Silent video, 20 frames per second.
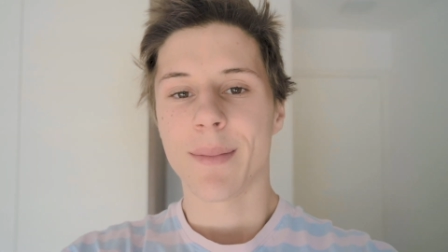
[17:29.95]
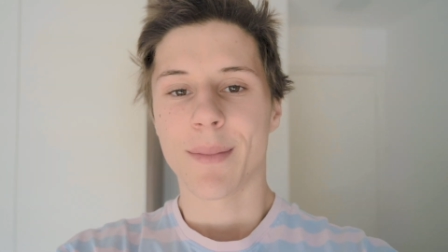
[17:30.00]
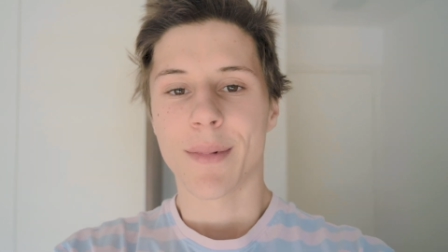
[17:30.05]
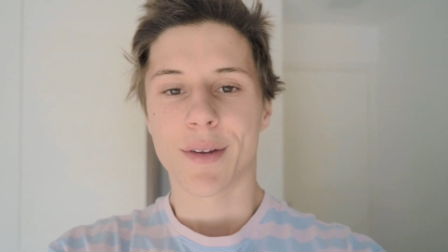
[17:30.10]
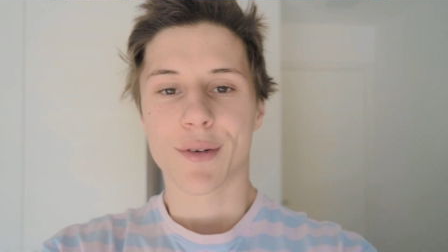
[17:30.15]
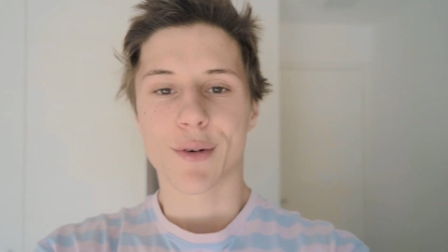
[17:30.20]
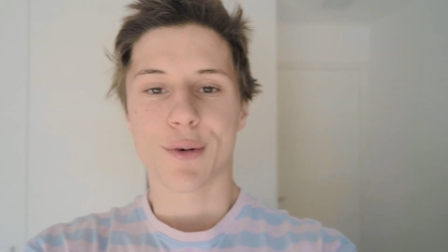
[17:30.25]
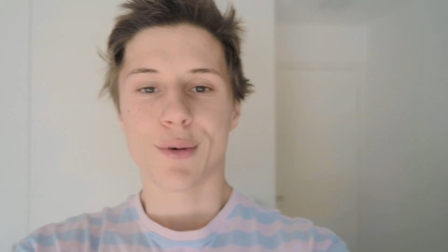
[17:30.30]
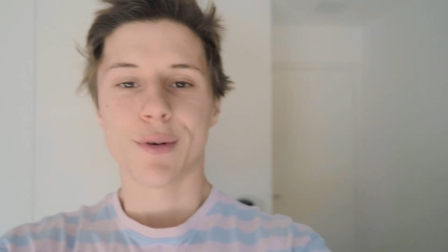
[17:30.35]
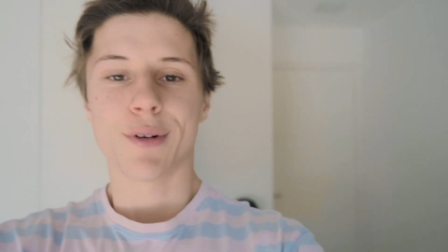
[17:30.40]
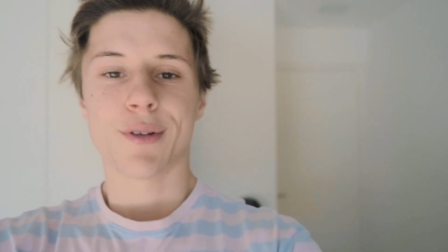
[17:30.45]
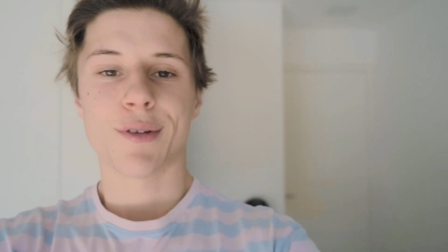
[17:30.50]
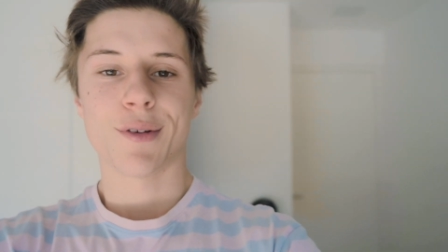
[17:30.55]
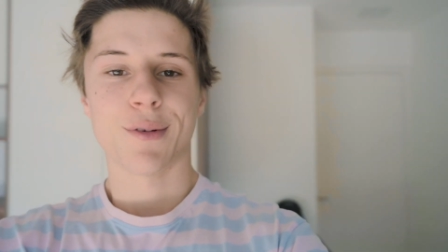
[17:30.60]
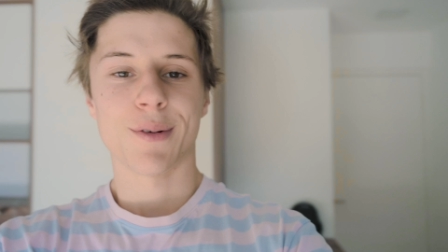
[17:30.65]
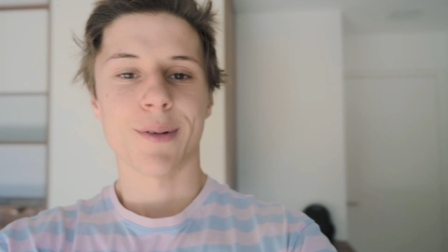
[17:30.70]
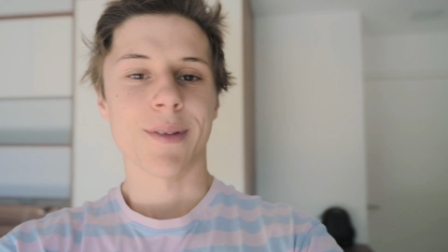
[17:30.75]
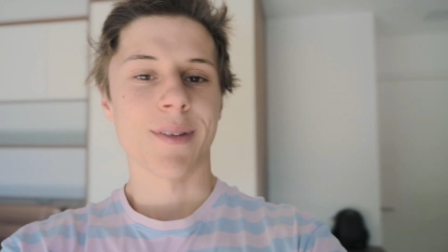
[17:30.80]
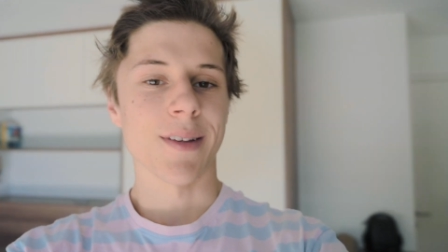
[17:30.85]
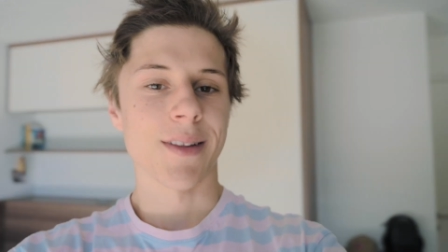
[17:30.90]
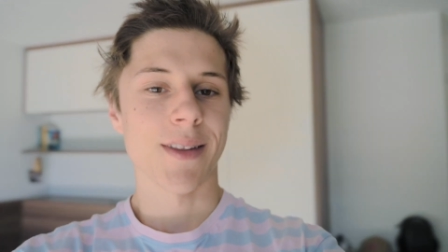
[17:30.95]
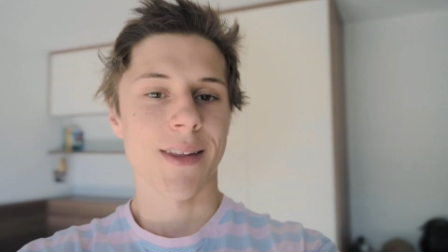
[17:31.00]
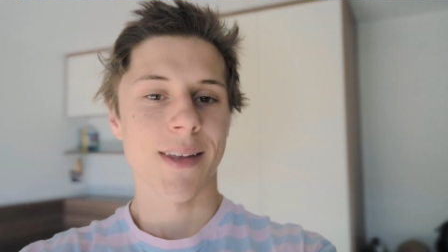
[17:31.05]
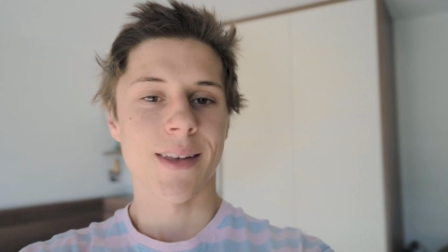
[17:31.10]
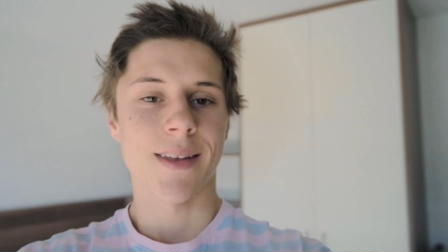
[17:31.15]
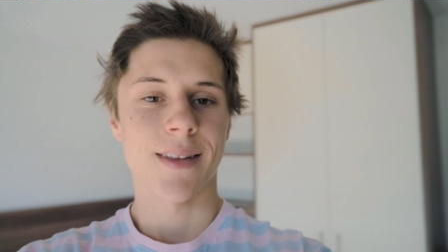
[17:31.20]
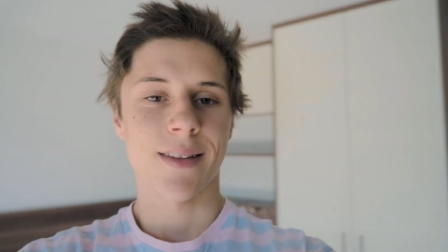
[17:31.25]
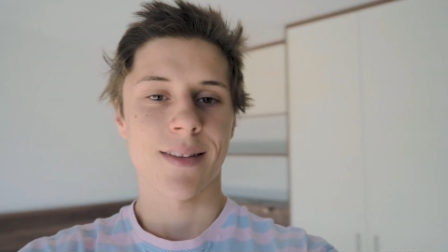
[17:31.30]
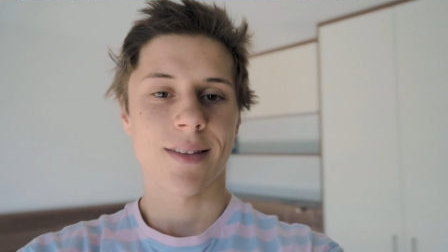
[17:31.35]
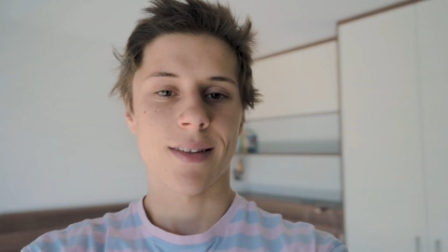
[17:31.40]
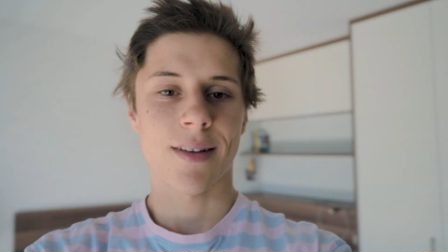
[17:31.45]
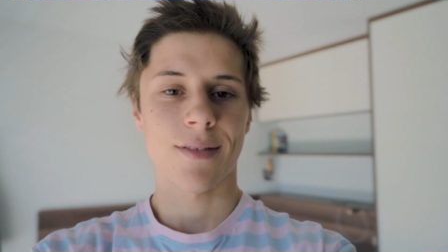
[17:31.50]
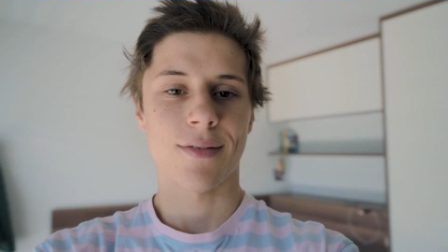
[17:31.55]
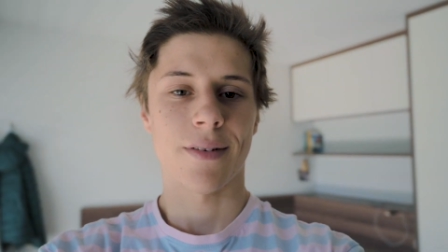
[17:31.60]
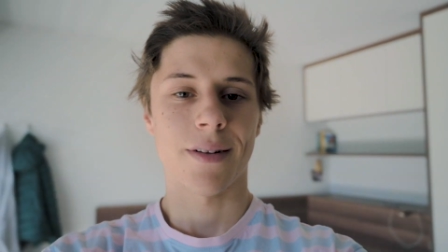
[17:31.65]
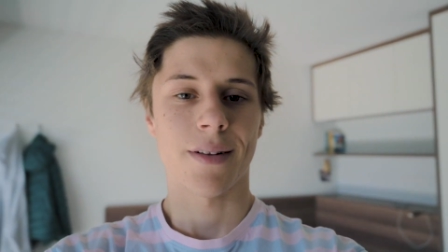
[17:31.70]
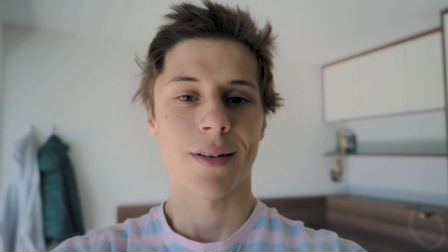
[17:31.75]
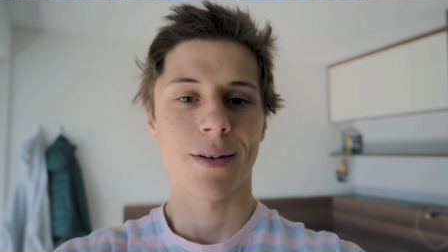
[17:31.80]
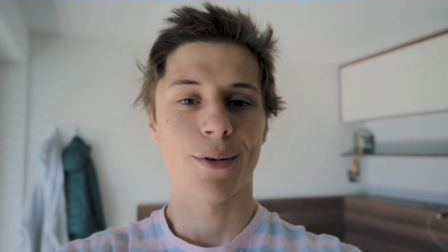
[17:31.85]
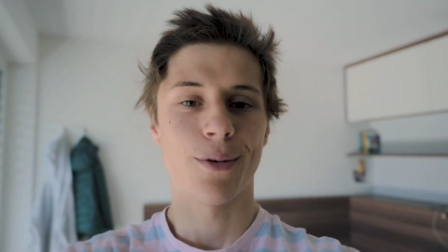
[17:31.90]
It's cool to use it, it's
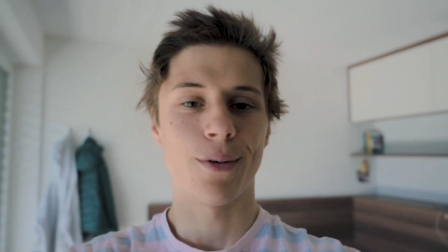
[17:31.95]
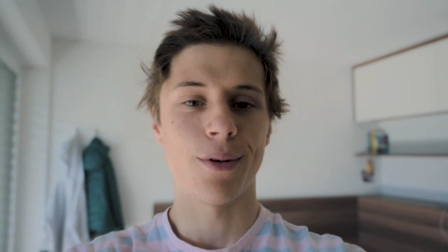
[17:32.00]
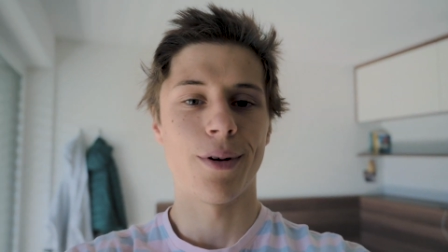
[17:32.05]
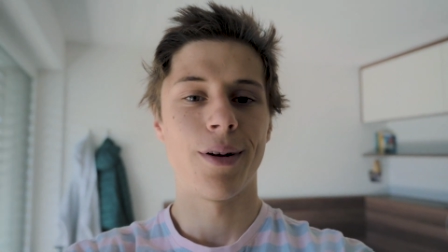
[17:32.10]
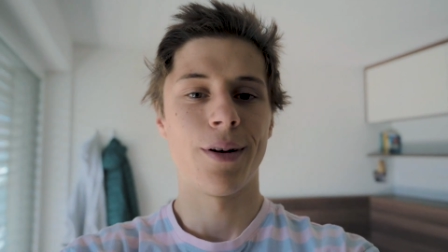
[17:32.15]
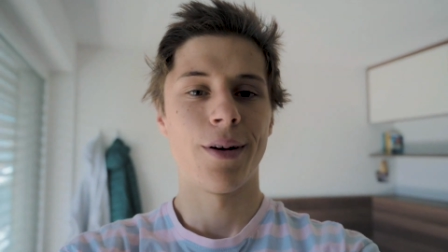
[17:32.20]
definitely cool.